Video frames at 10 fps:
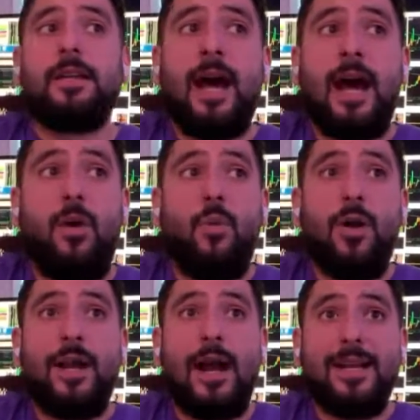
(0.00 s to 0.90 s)
Now,
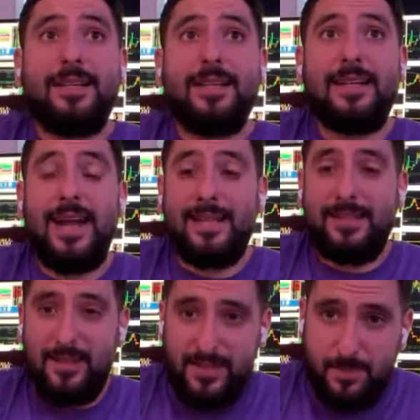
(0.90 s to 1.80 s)
what I didn't
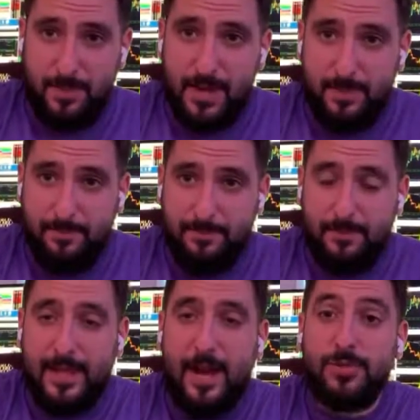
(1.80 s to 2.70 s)
anticipate
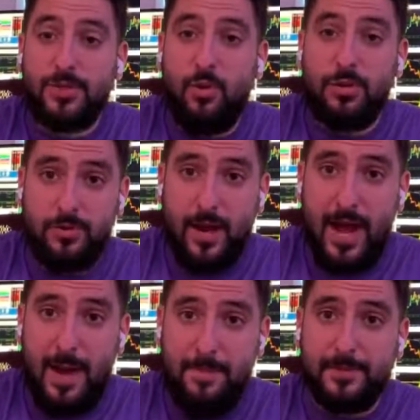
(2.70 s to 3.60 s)
that was going to
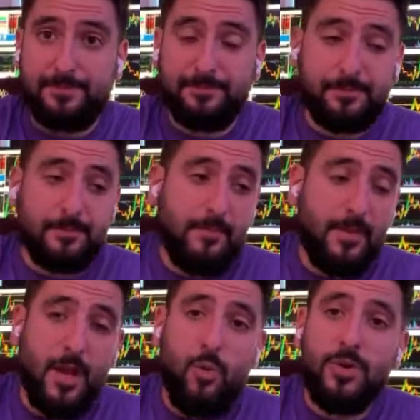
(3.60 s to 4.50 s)
happen
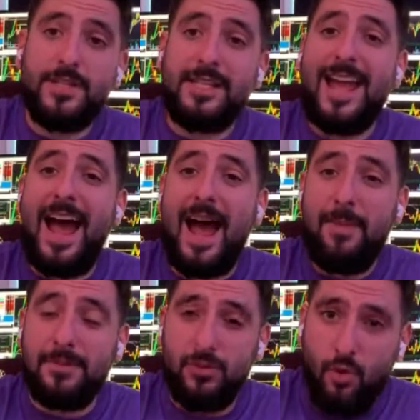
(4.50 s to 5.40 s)
was the
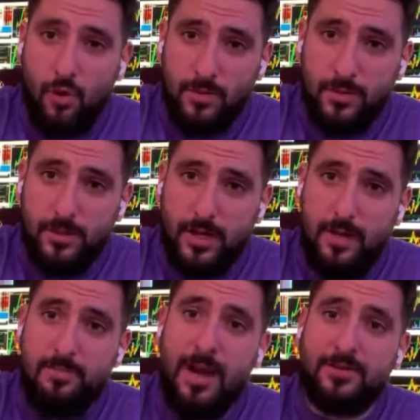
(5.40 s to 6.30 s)
abnormal
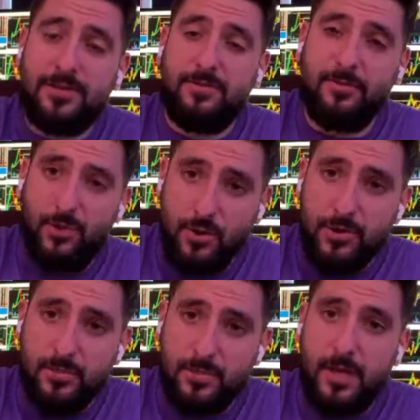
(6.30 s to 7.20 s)
amounts of
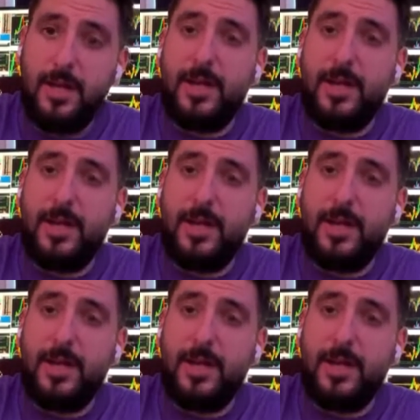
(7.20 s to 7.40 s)
volume